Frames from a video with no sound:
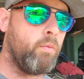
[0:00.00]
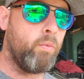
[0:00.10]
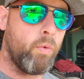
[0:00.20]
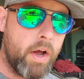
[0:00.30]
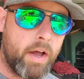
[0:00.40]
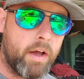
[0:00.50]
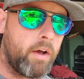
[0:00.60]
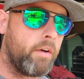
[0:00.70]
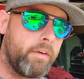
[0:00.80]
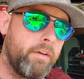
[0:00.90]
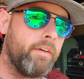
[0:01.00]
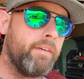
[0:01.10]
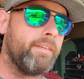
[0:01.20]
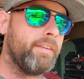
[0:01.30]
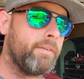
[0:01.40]
wow, you know,
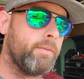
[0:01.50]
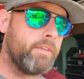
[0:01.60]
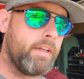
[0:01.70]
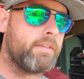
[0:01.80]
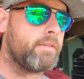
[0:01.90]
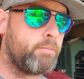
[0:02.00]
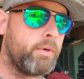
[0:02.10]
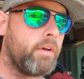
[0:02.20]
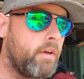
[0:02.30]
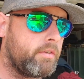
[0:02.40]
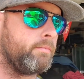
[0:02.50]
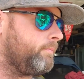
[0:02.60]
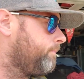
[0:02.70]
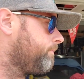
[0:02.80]
like, that's pretty awesome